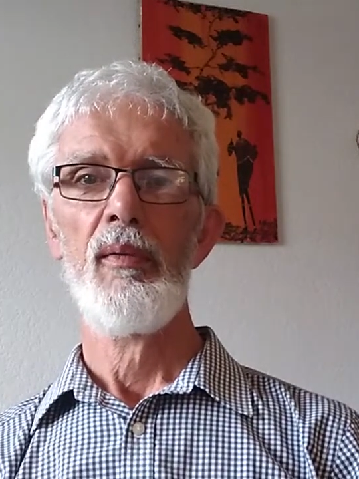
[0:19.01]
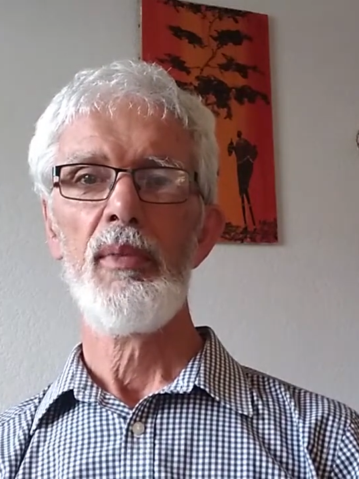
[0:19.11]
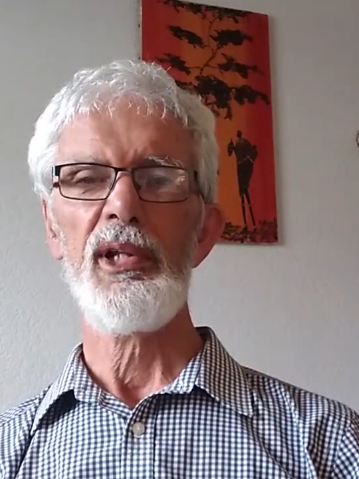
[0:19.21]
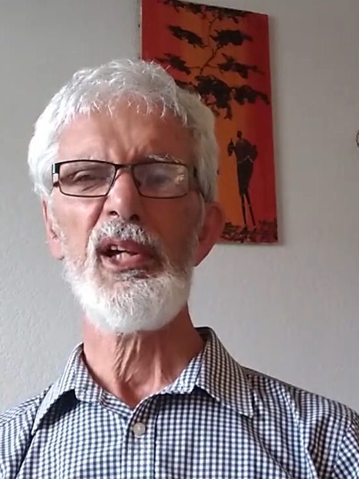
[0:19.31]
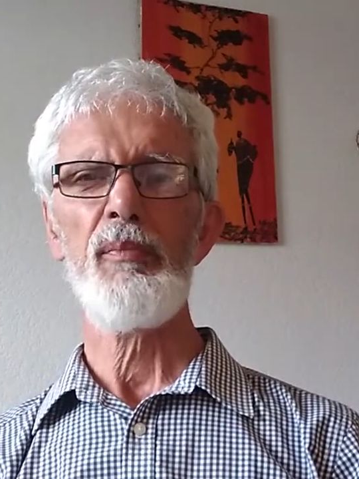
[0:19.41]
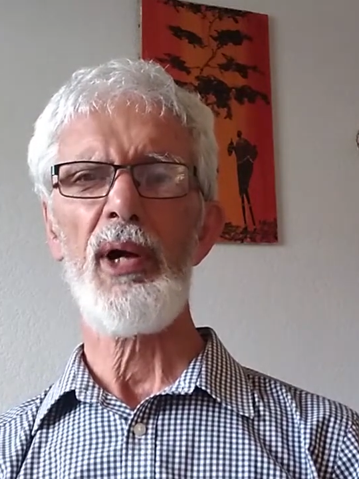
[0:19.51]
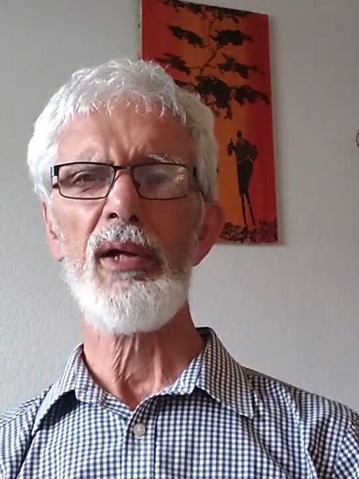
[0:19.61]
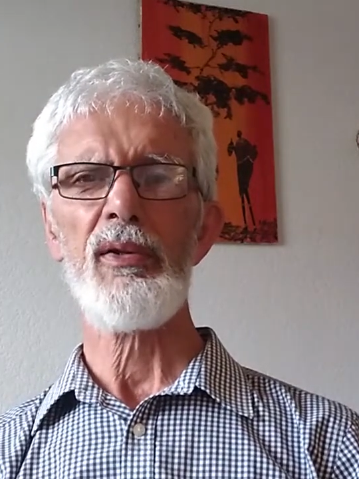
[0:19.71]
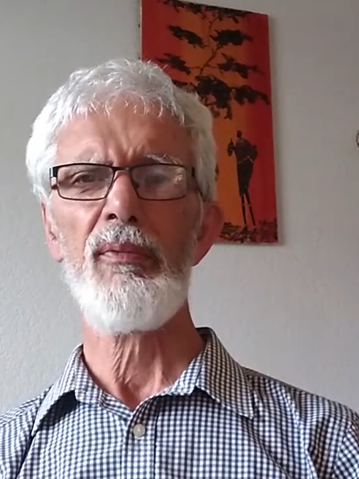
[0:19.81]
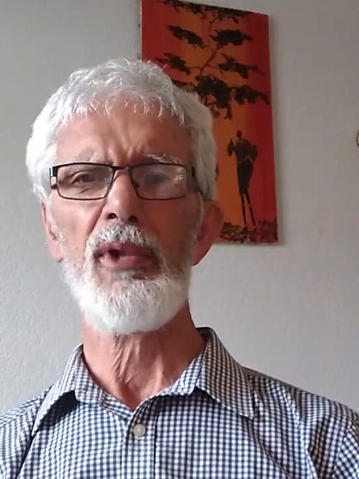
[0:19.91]
But the
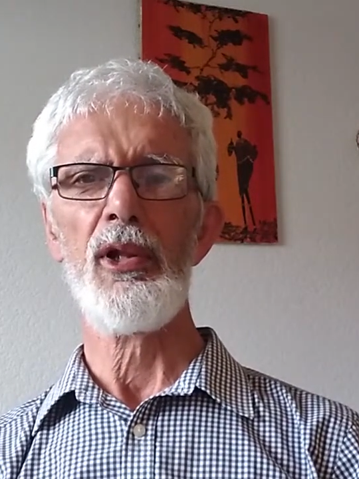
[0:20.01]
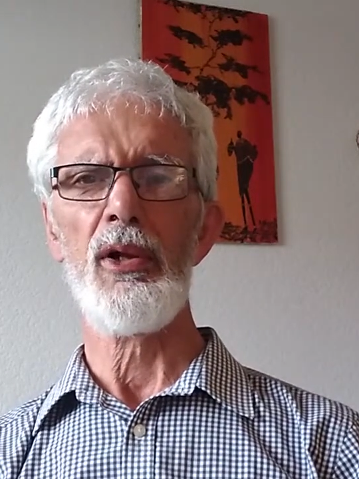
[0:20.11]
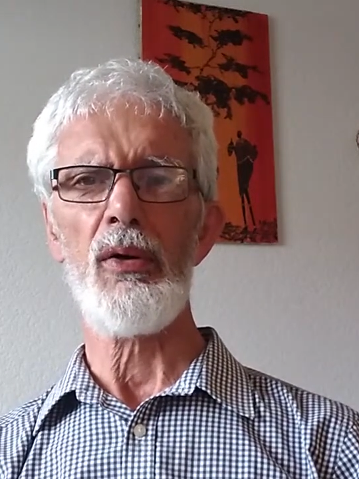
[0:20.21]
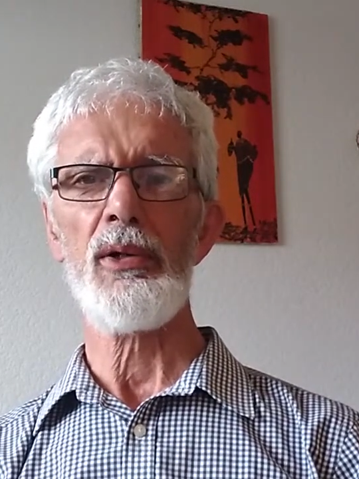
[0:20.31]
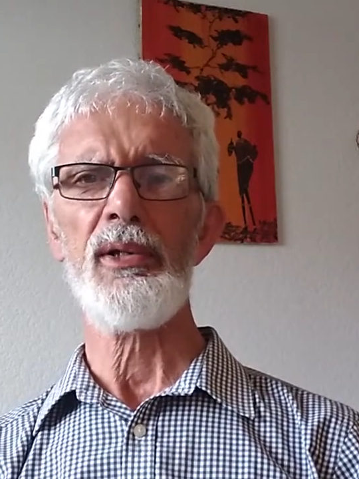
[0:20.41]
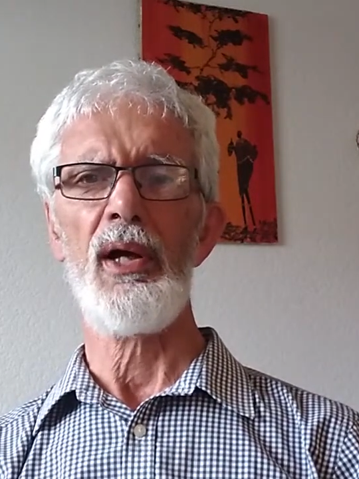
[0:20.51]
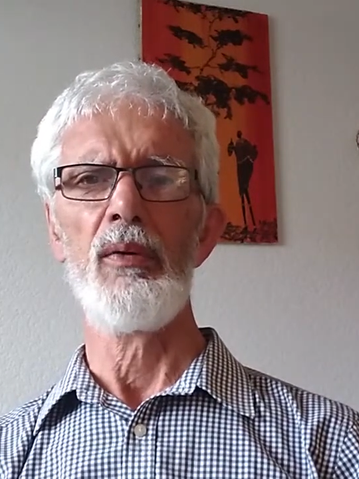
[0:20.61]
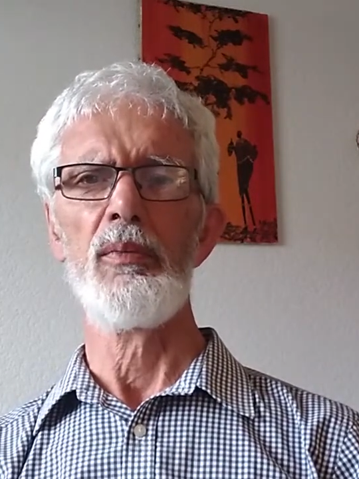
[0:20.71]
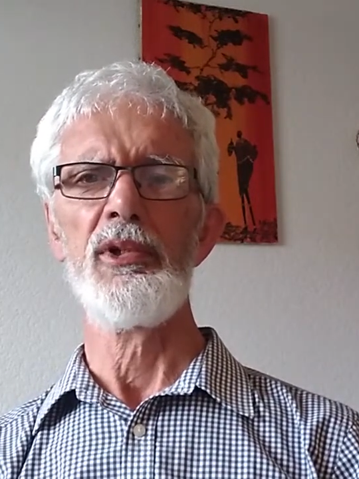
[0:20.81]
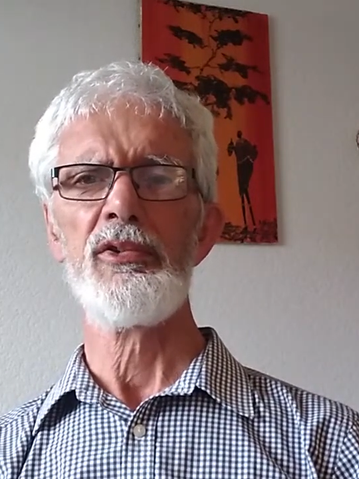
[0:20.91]
impact of the lockdown,
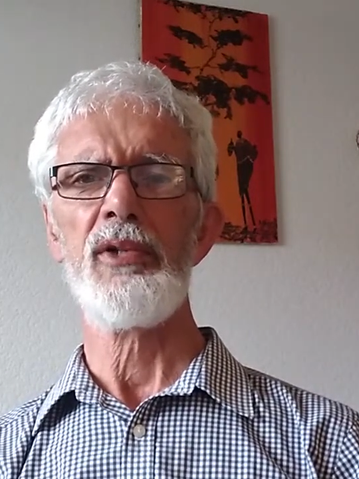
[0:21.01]
which